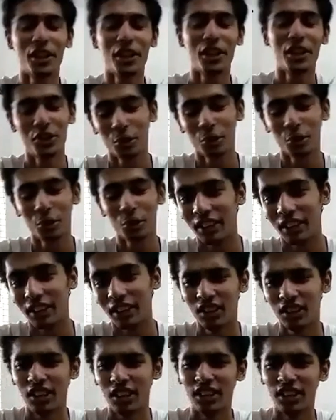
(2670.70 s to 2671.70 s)
Bhai,
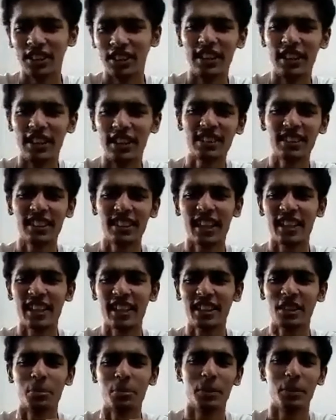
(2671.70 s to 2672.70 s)
just like
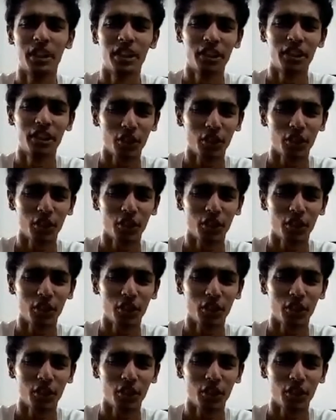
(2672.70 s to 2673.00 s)
me,